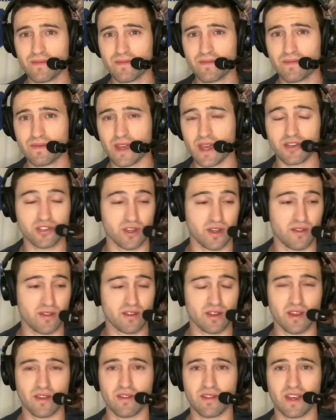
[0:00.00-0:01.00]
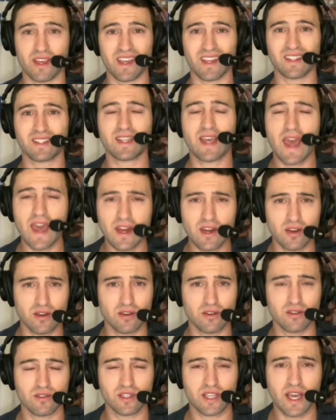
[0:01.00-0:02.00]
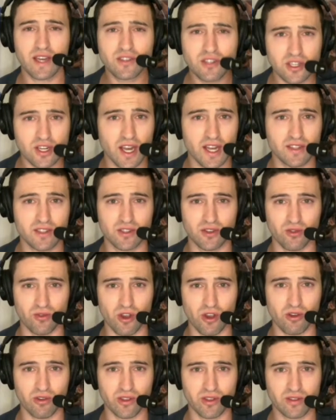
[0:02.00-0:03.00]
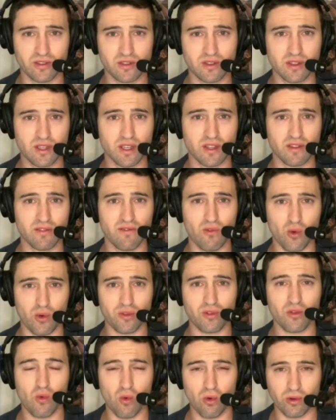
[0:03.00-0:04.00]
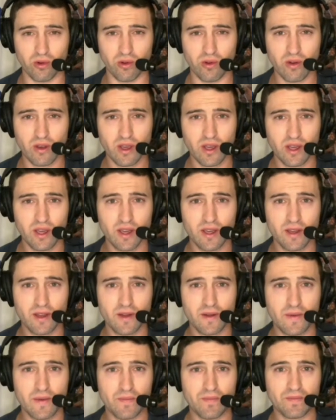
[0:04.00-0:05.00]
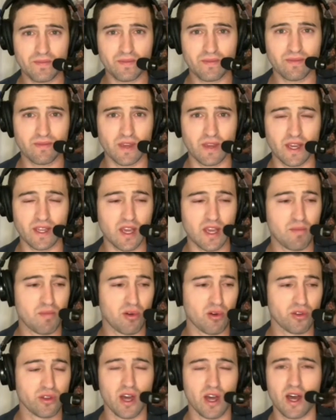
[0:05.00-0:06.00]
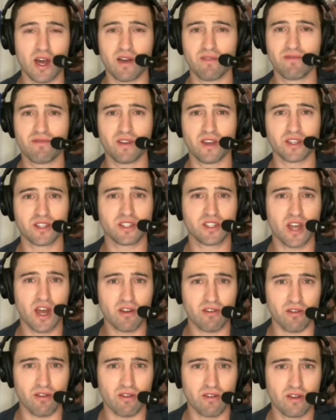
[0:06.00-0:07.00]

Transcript: Actually, I think they hit 10 shots in a row in the fourth quarter. And they pulled off a stunner.